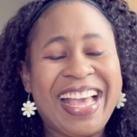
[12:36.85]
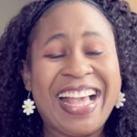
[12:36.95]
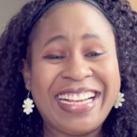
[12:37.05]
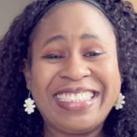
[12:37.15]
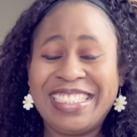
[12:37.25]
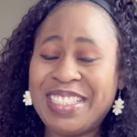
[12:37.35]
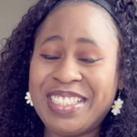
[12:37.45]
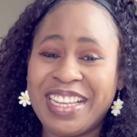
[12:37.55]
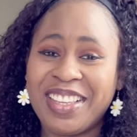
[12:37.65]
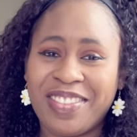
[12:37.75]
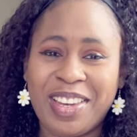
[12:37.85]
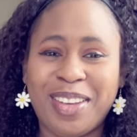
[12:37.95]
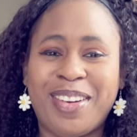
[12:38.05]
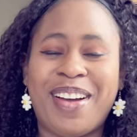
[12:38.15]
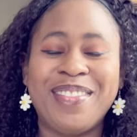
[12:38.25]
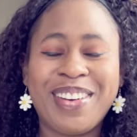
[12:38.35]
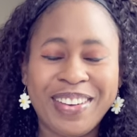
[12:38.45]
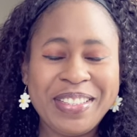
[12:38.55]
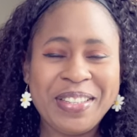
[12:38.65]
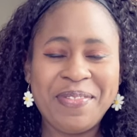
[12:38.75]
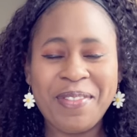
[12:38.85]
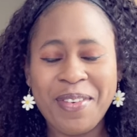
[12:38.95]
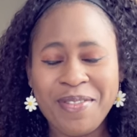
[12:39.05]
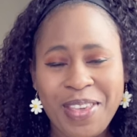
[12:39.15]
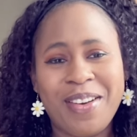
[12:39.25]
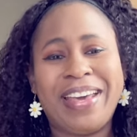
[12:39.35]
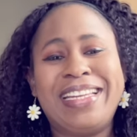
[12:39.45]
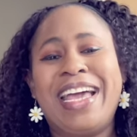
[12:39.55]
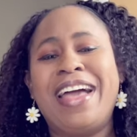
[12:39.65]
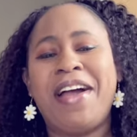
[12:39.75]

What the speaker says: and in today's video I'm going to be reviewing